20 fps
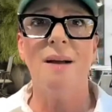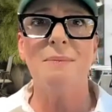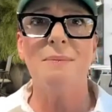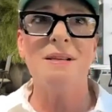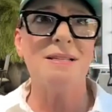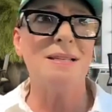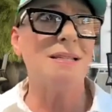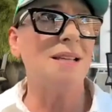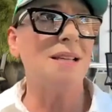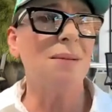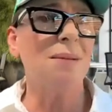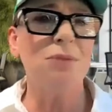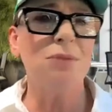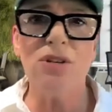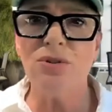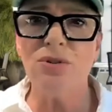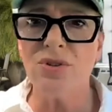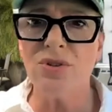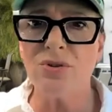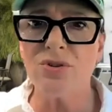Is it time to
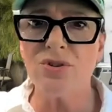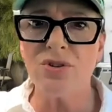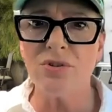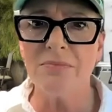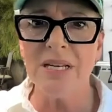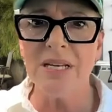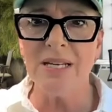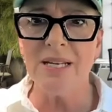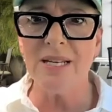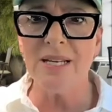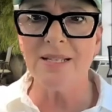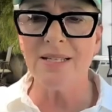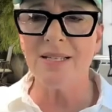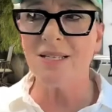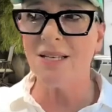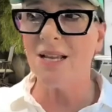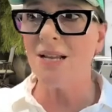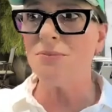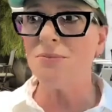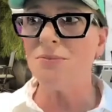use social media? Is it
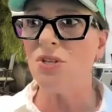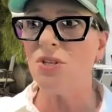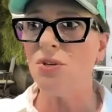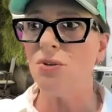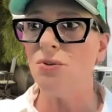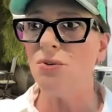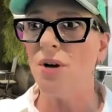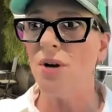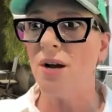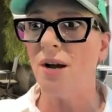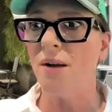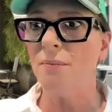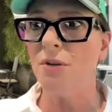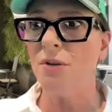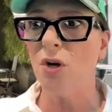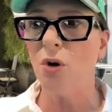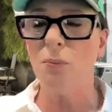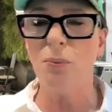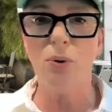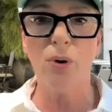time to,
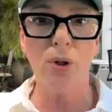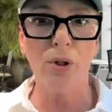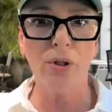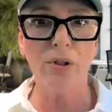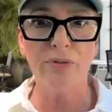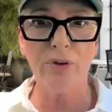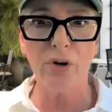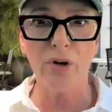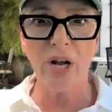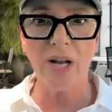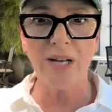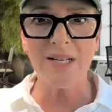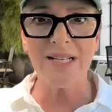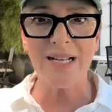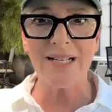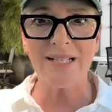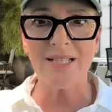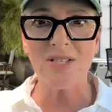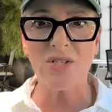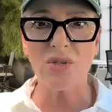put all of your
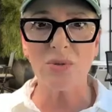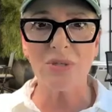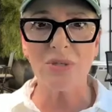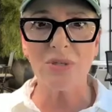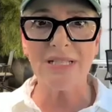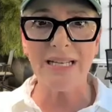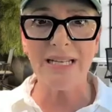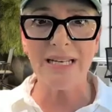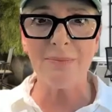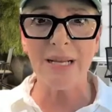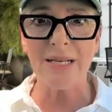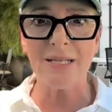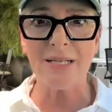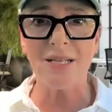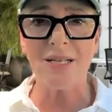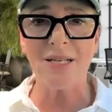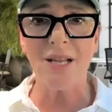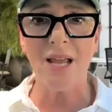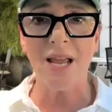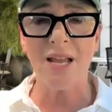contacts into a
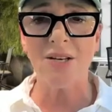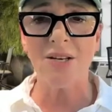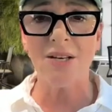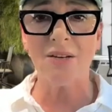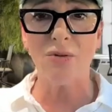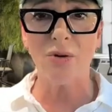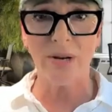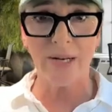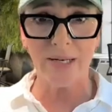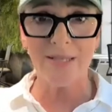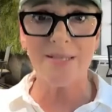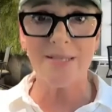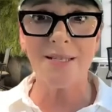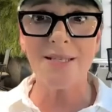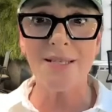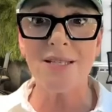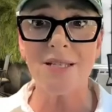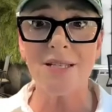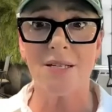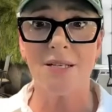database and create a
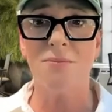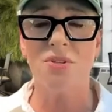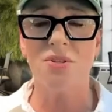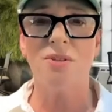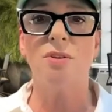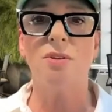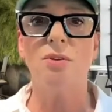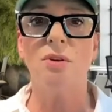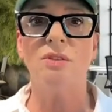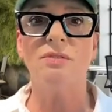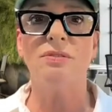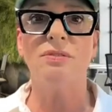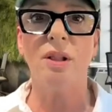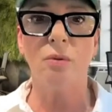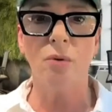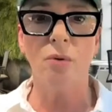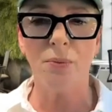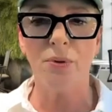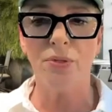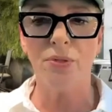system so that you can
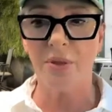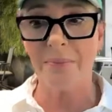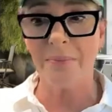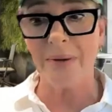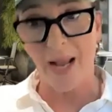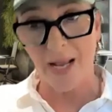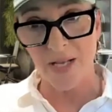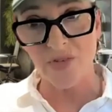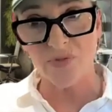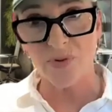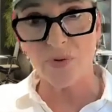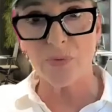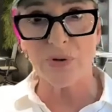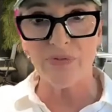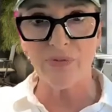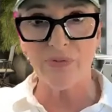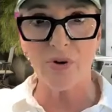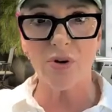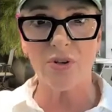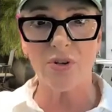follow up with them and ask for
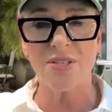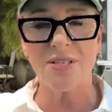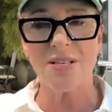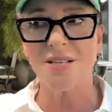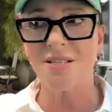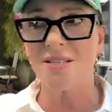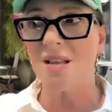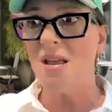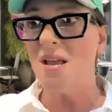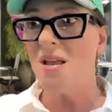referrals? Because